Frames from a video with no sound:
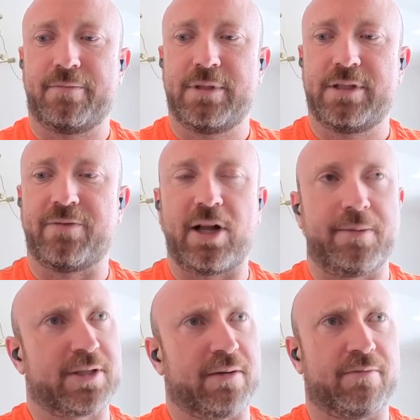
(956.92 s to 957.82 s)

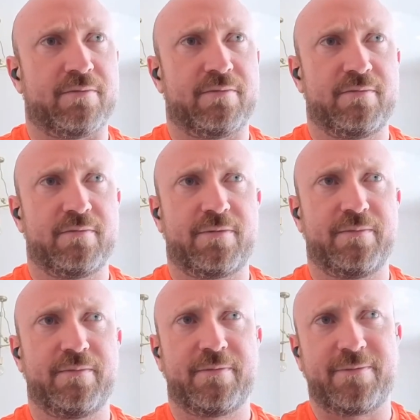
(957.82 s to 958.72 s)
develop some
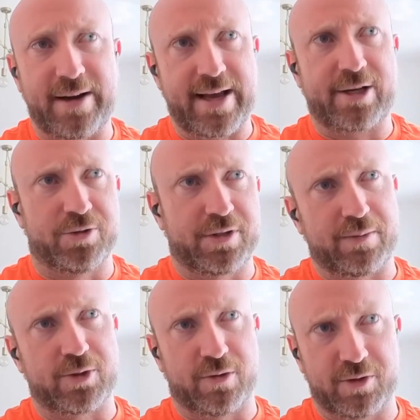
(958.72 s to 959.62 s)
financial
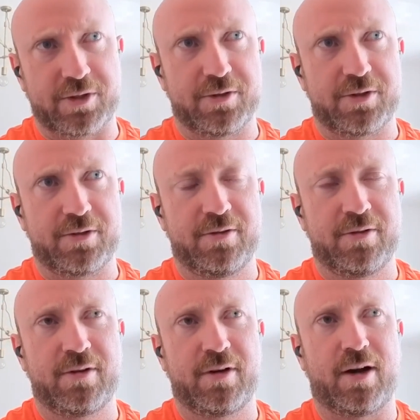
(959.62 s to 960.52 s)
type services
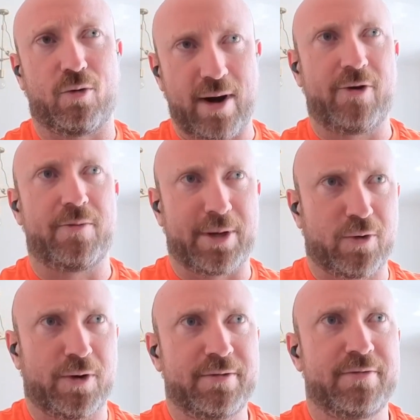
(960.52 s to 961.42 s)
around
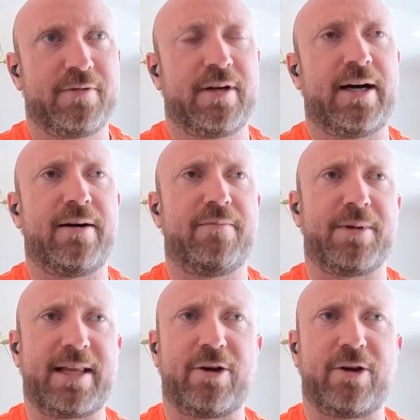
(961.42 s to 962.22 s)
Bitcoin. But then you're